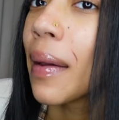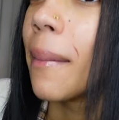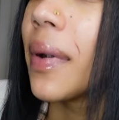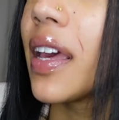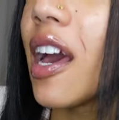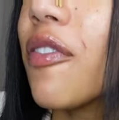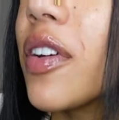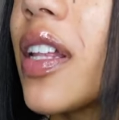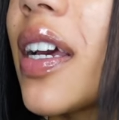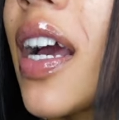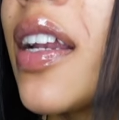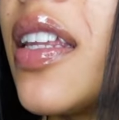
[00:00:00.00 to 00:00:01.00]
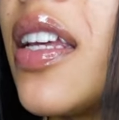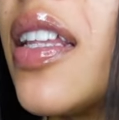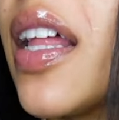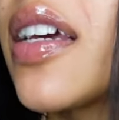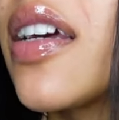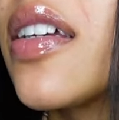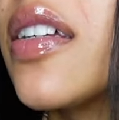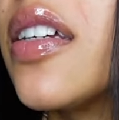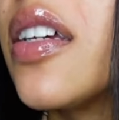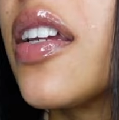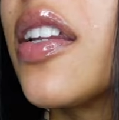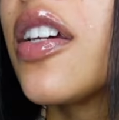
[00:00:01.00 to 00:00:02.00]
But yeah, I feel like I need like a
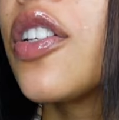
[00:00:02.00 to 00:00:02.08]
good